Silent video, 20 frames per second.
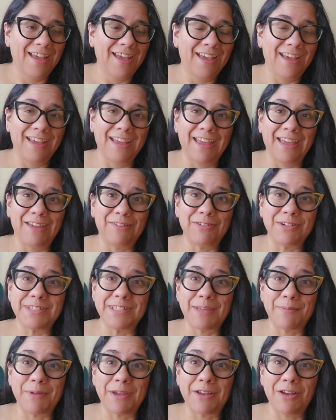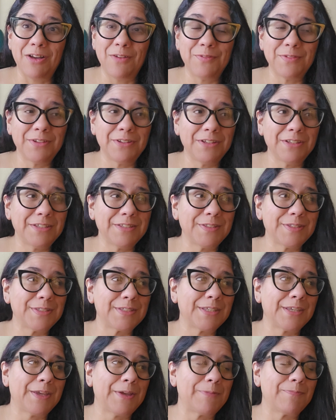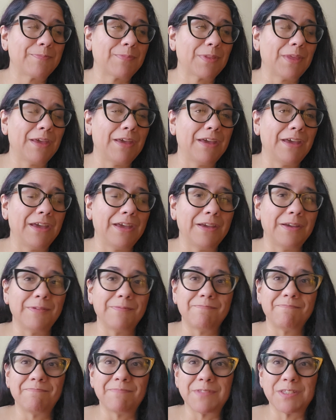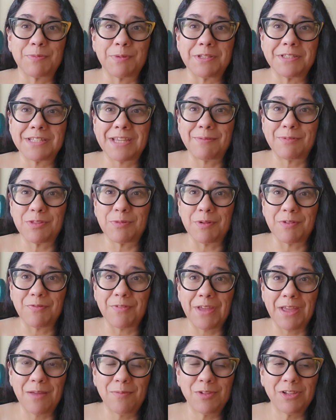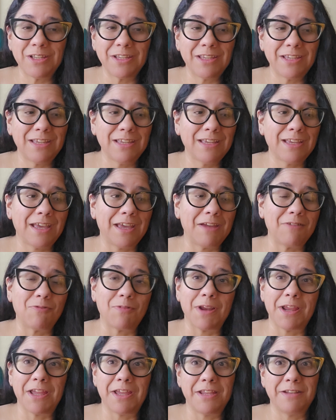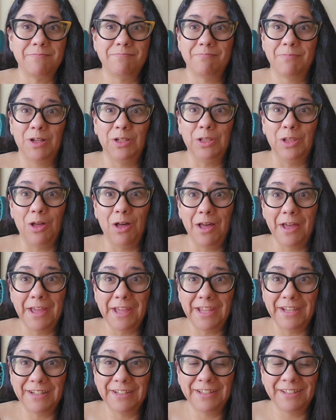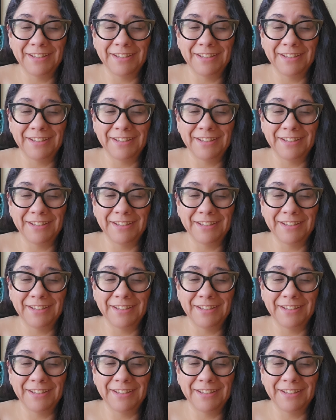I reset my office, spent time with my family. I read a lot,